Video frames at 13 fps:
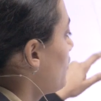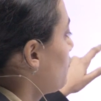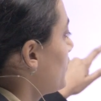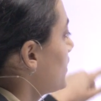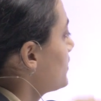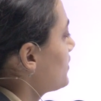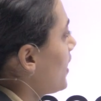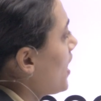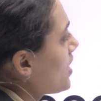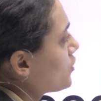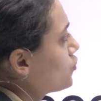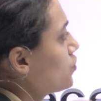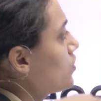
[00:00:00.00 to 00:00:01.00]
friends,
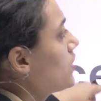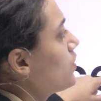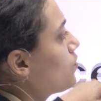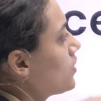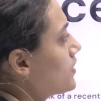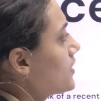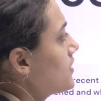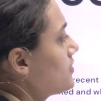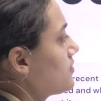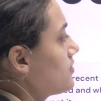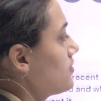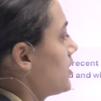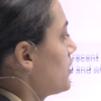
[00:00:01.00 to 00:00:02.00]
actually what is
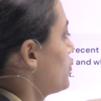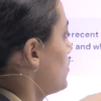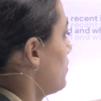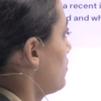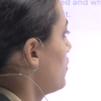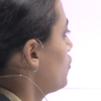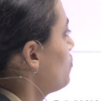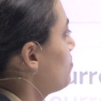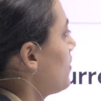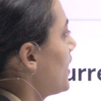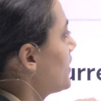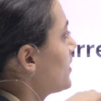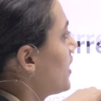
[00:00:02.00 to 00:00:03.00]
recession? You
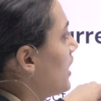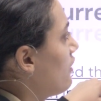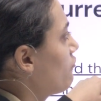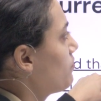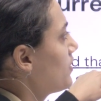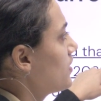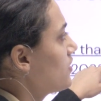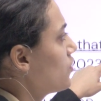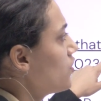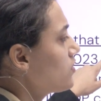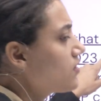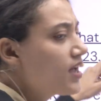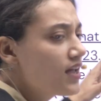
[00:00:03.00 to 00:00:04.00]
might have been,
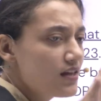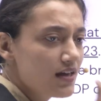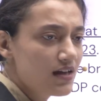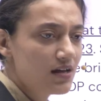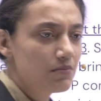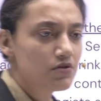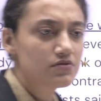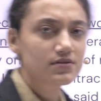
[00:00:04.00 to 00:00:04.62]
thinking about